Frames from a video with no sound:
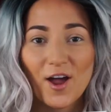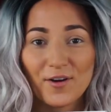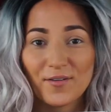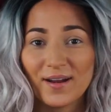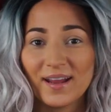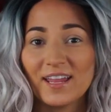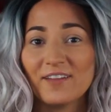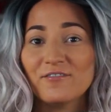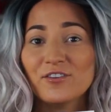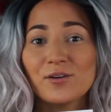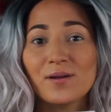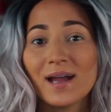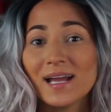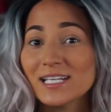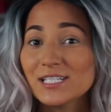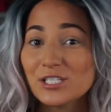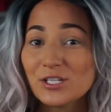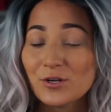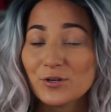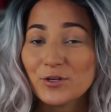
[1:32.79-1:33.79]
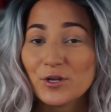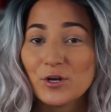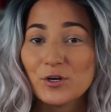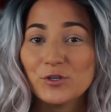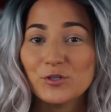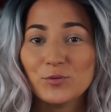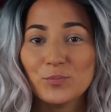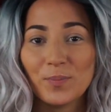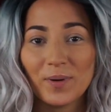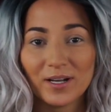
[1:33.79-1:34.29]
All right, if you guys don't
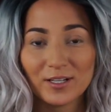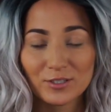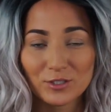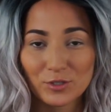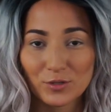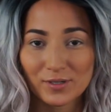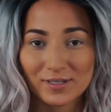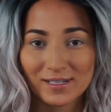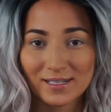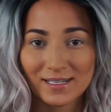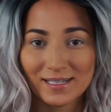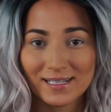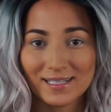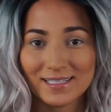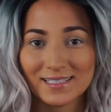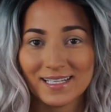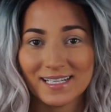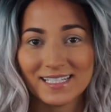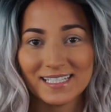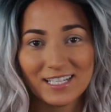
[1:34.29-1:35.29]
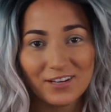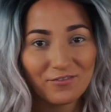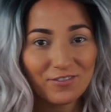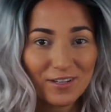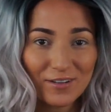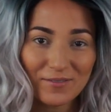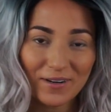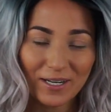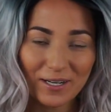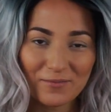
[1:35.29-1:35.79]
know who Belle Jordan is, I
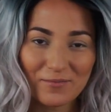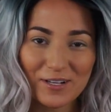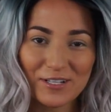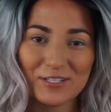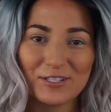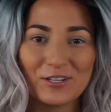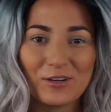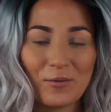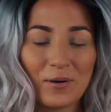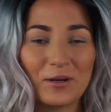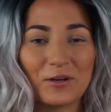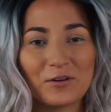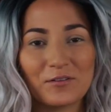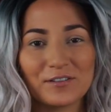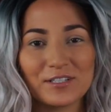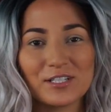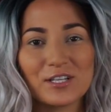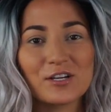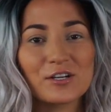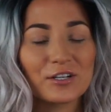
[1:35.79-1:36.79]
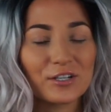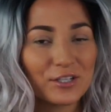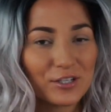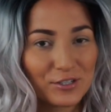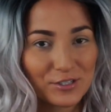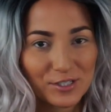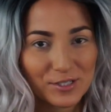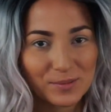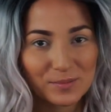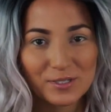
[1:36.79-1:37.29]
definitely recommend you going over to her
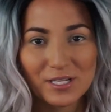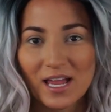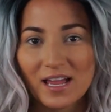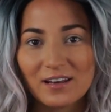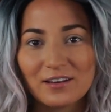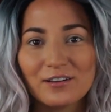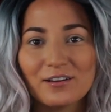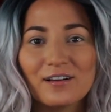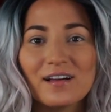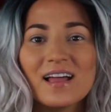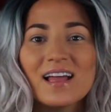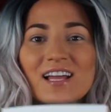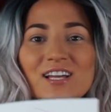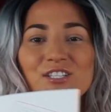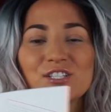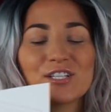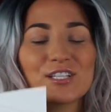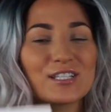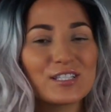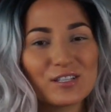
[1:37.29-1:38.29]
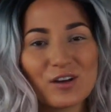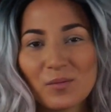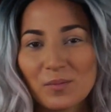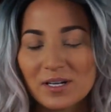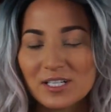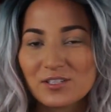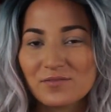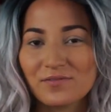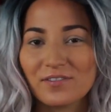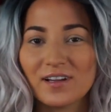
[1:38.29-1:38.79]
YouTube channel. She's so
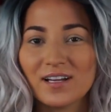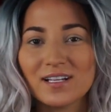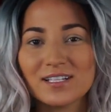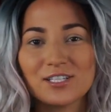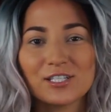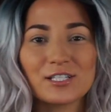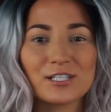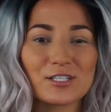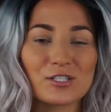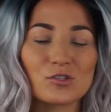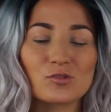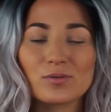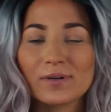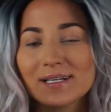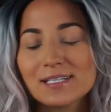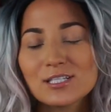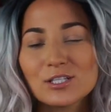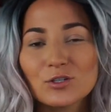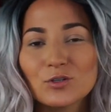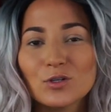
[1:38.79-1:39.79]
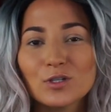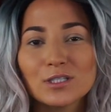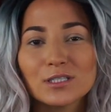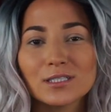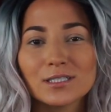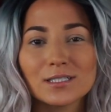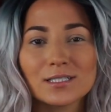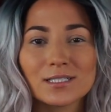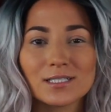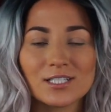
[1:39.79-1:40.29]
much fun. She does crazy cool
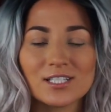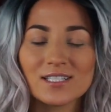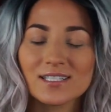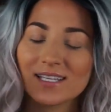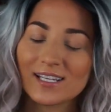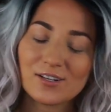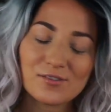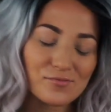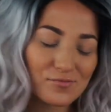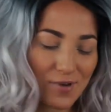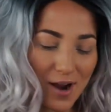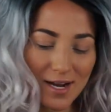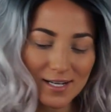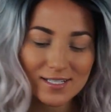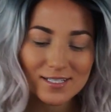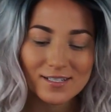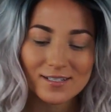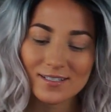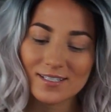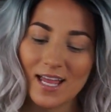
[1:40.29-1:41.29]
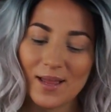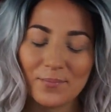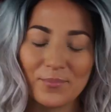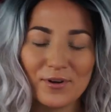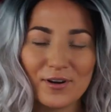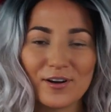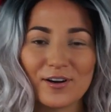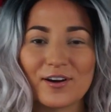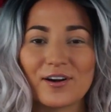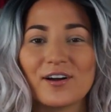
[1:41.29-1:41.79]
looks. She's like a rock star type
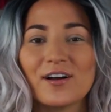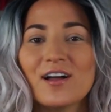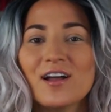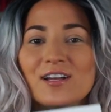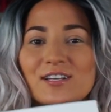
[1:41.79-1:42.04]
of girl.